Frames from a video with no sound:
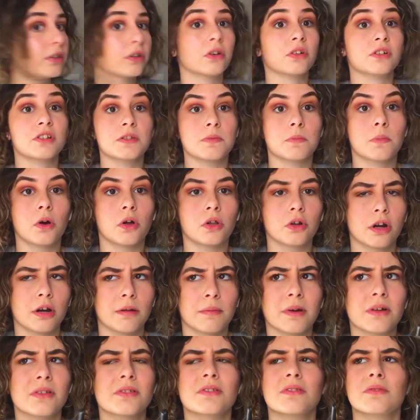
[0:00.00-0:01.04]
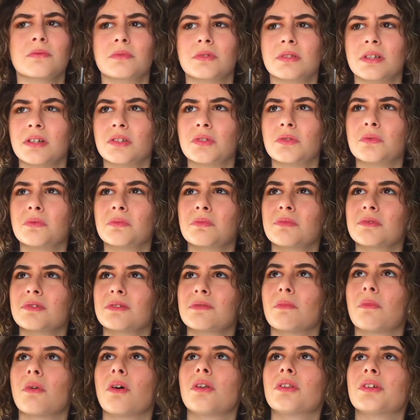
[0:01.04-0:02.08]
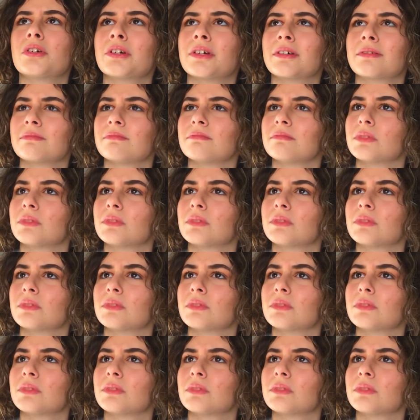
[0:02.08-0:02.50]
Not in smaller amounts, it's like smaller